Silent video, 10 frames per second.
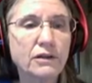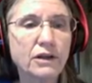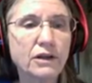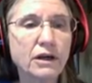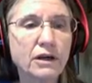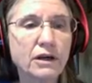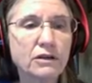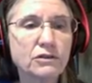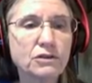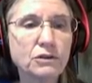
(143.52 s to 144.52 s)
the
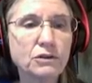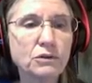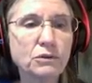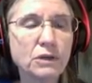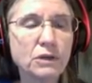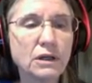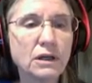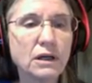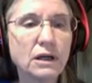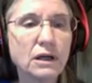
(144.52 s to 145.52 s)
2
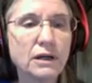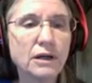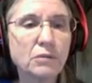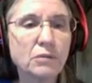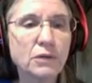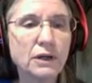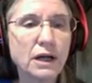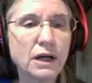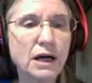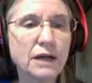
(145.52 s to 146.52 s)
numbered
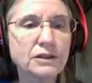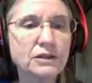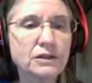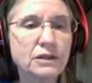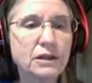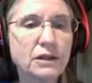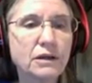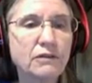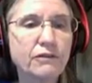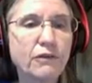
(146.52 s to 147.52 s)
lines
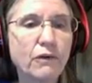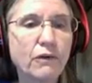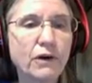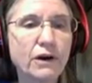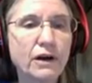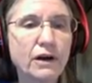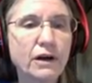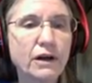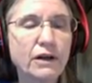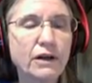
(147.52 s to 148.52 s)
for
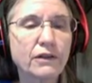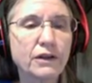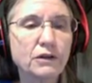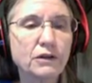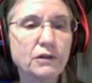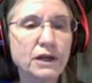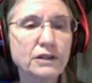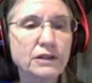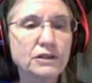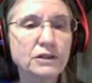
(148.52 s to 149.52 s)
the Unix
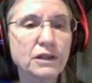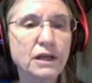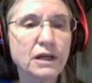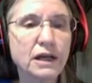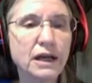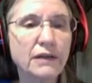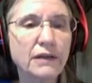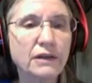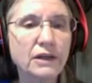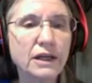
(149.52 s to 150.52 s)
and
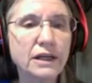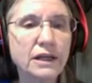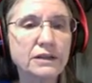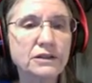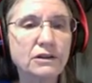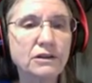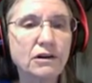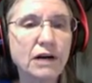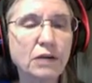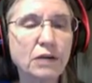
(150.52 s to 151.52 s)
the Linux
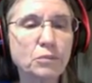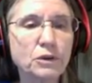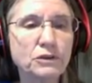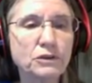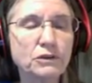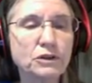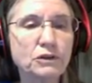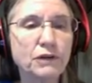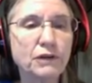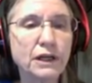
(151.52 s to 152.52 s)
are output to the
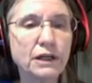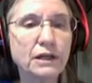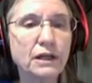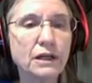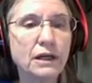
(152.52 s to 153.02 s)
screen,